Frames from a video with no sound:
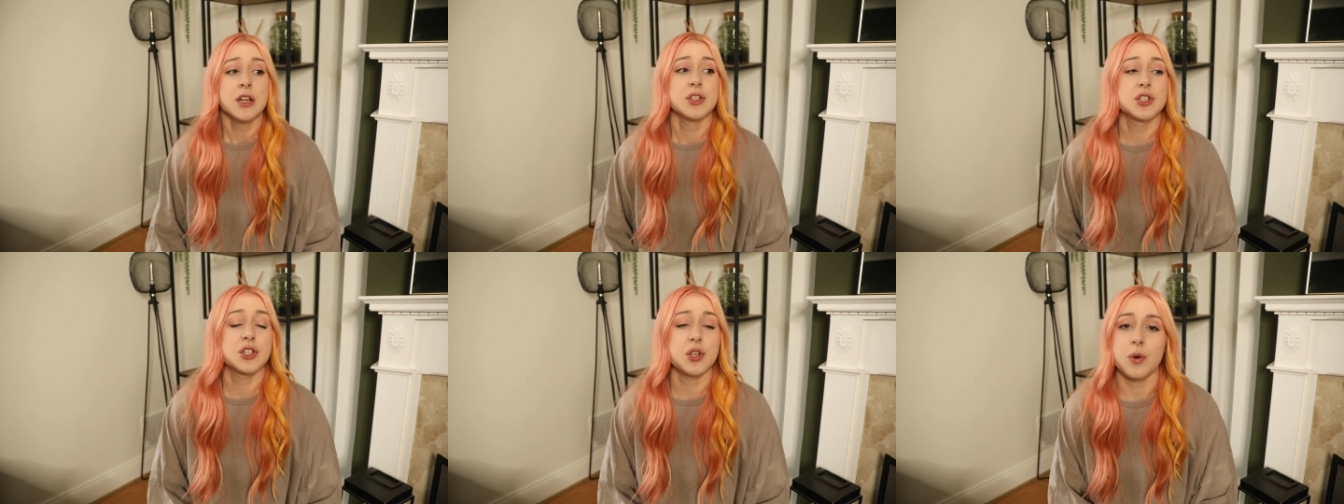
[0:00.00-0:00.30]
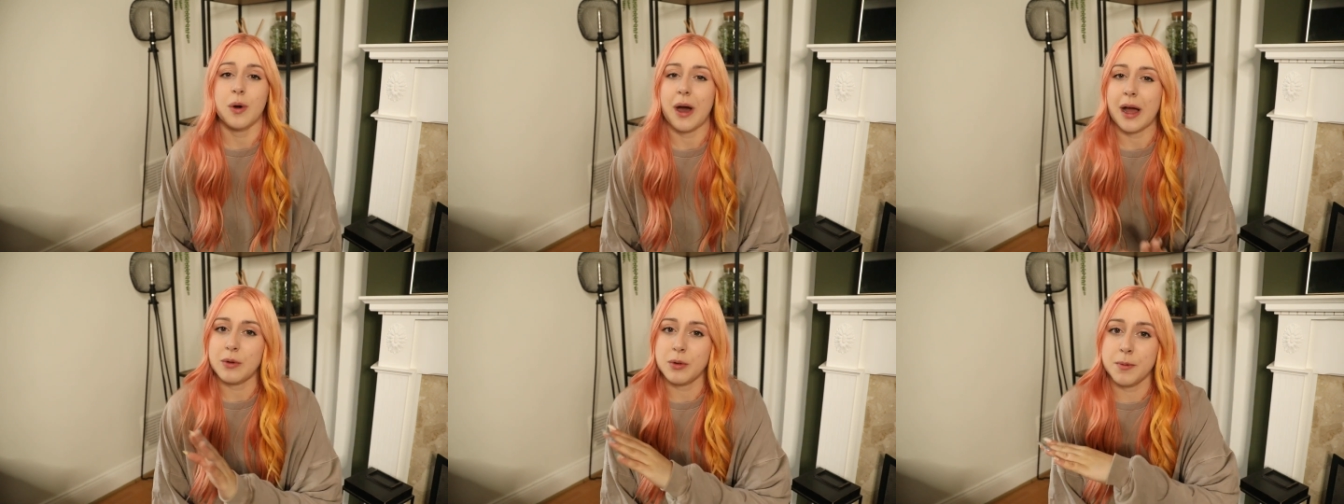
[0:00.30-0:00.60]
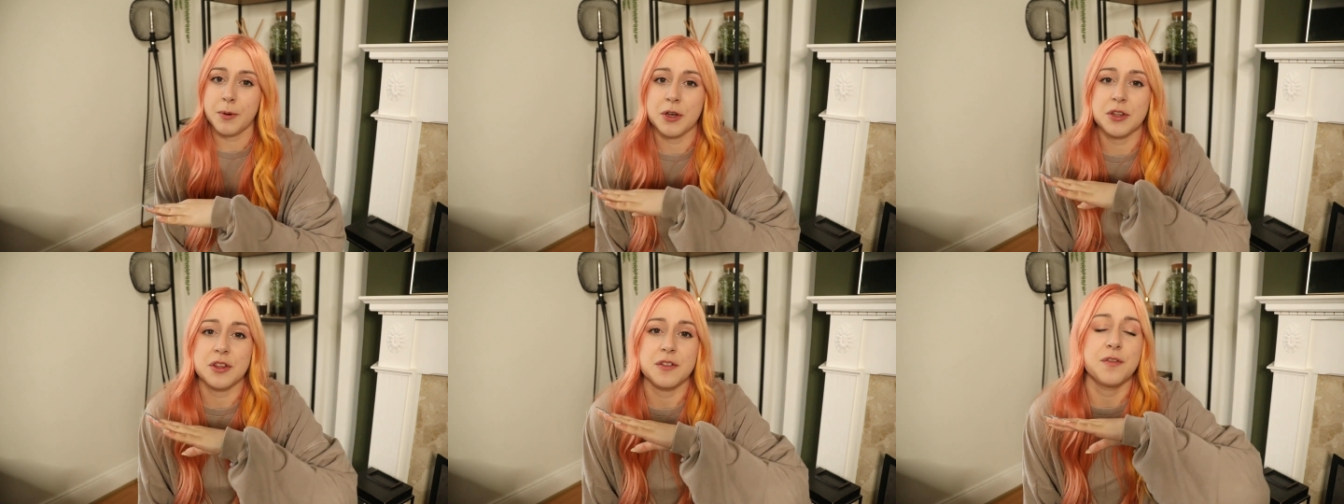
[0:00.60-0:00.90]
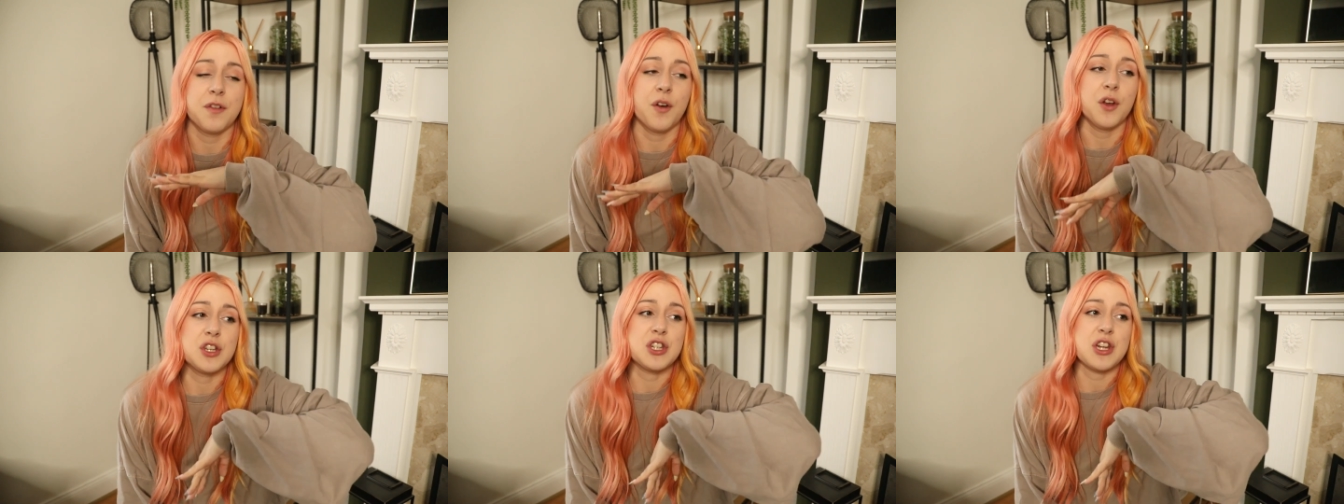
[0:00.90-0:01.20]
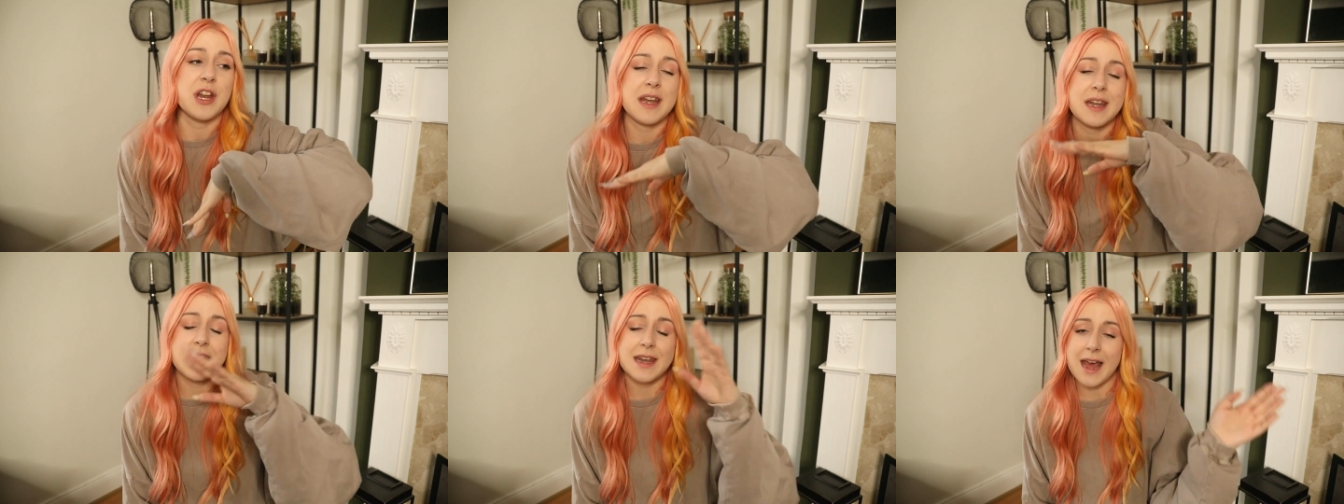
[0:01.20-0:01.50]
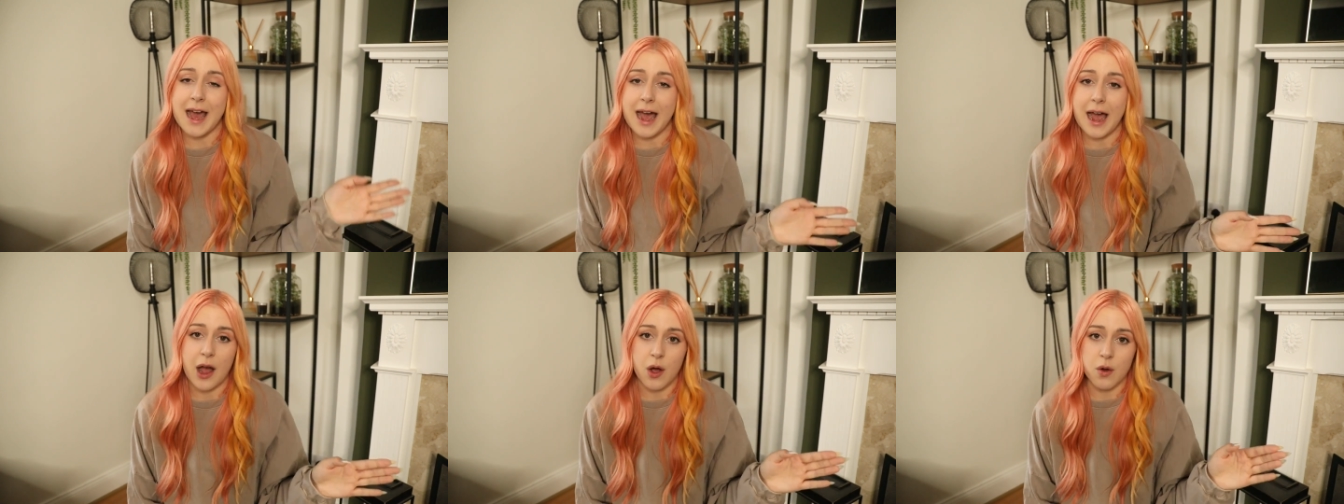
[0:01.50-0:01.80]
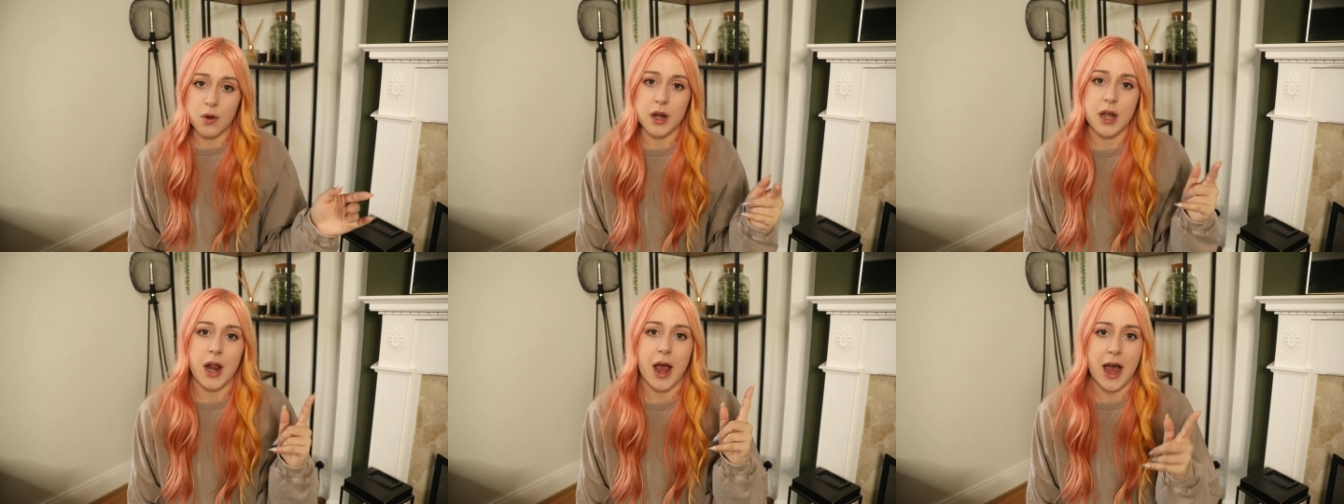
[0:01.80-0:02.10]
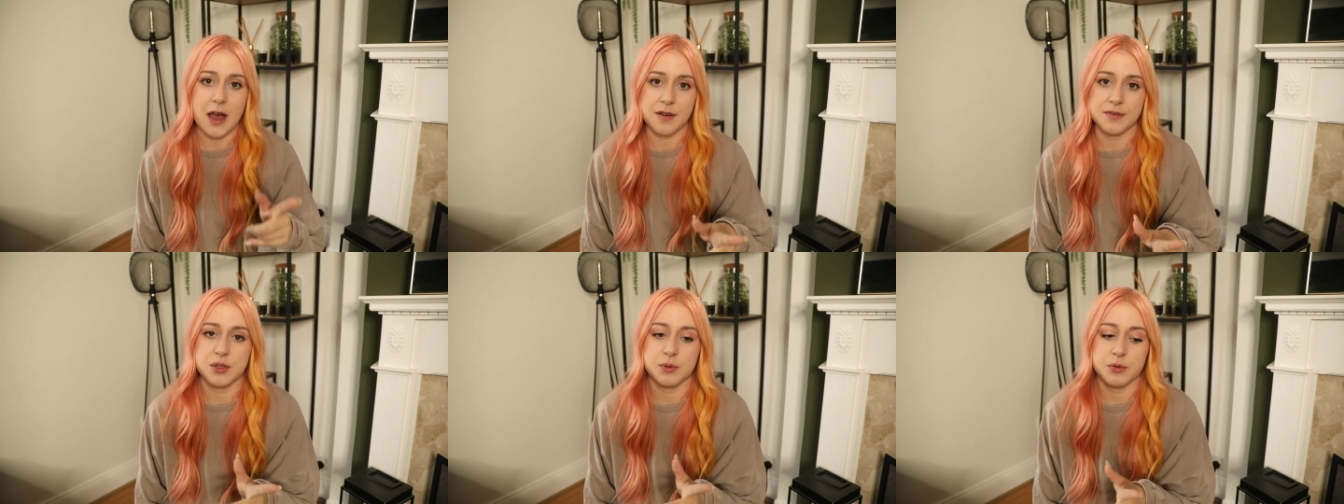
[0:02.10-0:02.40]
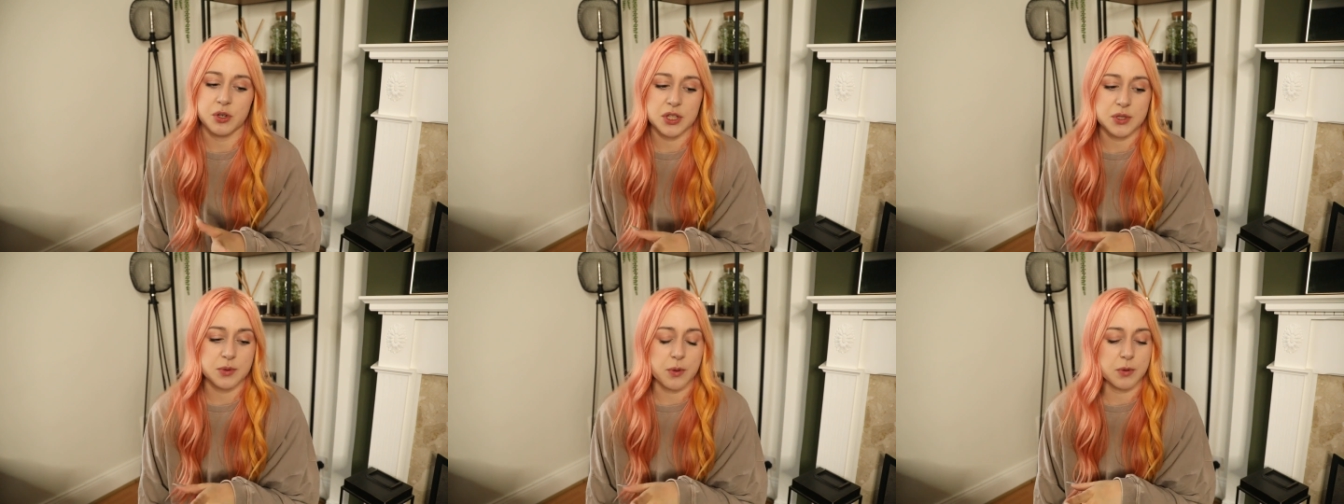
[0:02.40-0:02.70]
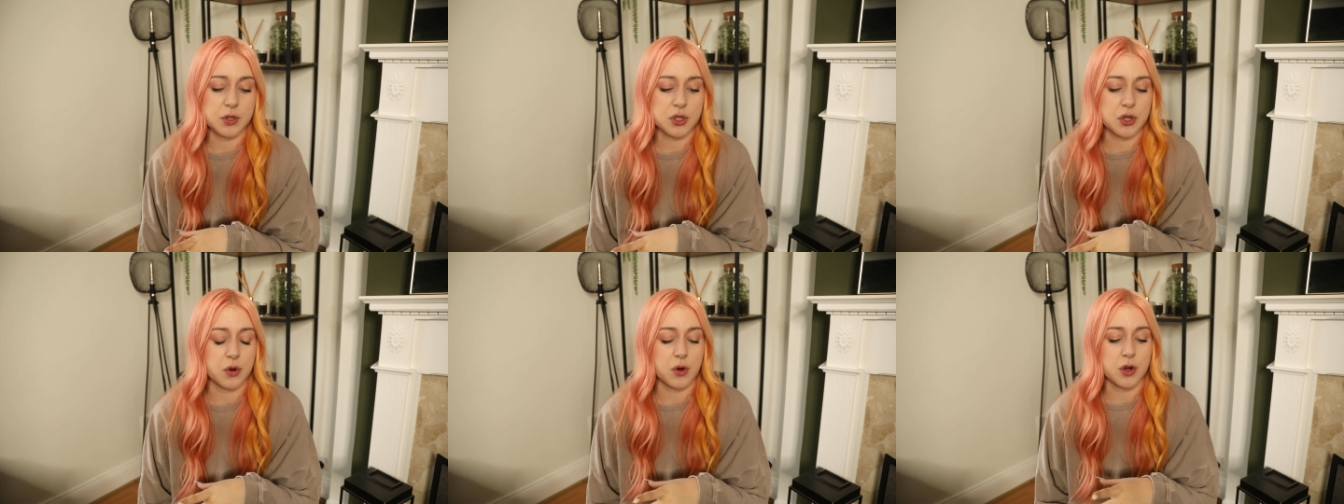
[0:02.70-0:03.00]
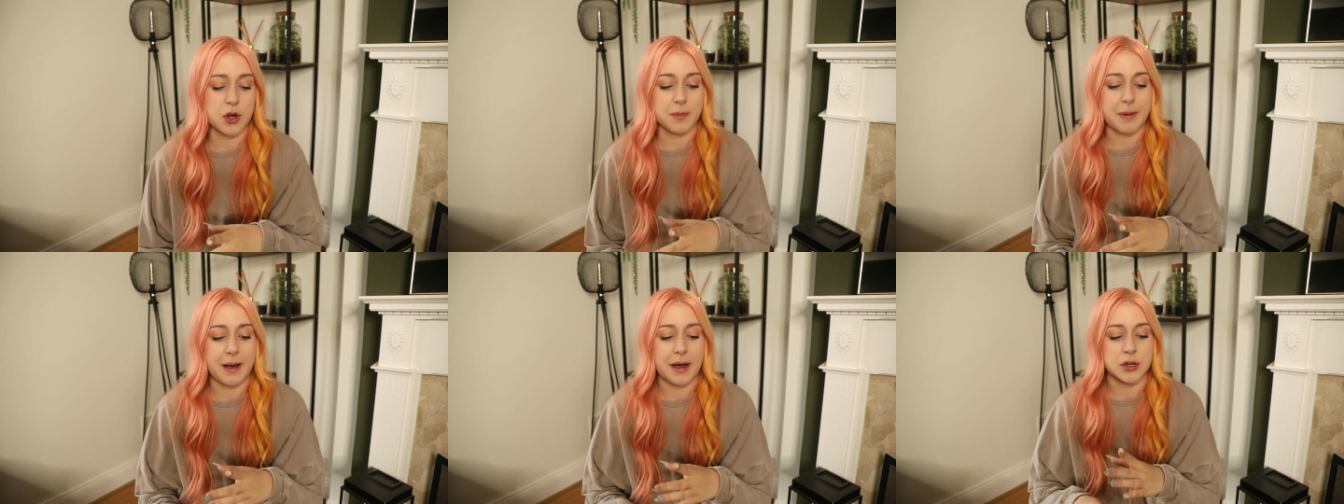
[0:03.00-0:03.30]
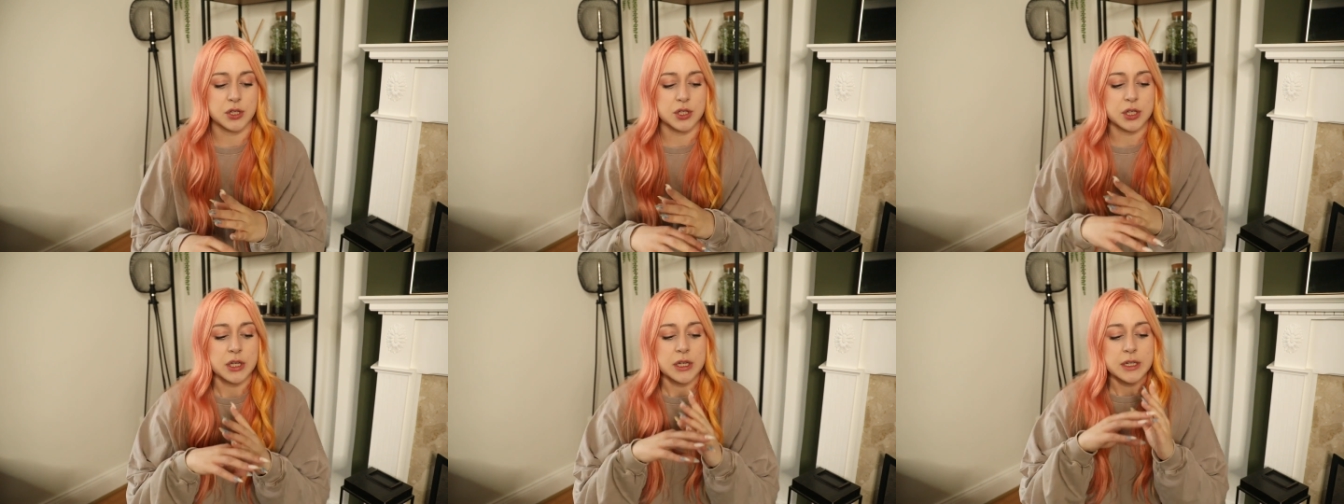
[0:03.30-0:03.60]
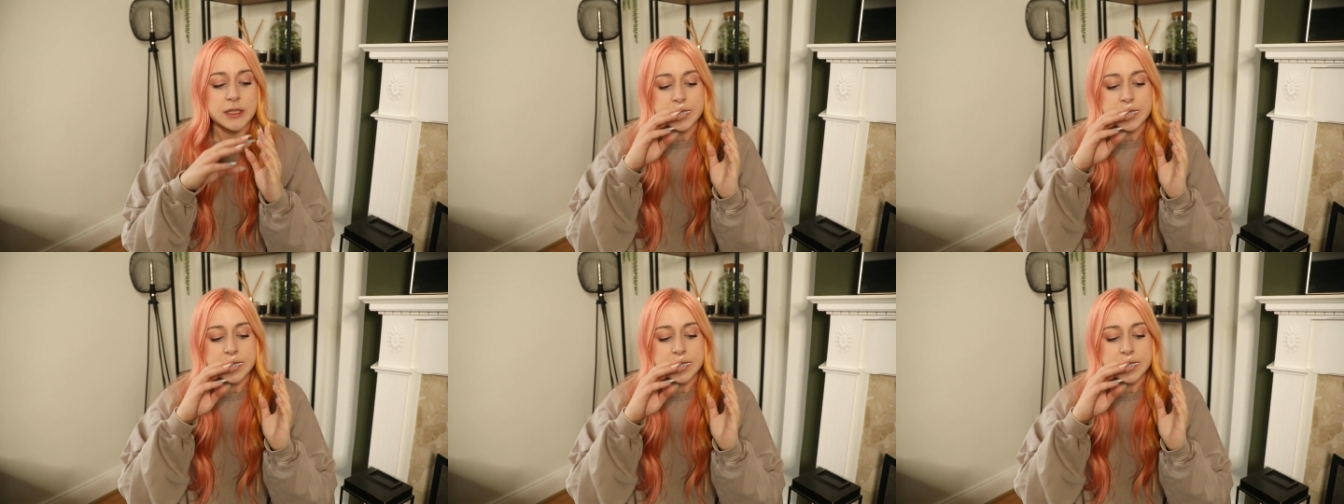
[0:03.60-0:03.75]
So I will put the footage in now, and afterwards we will talk about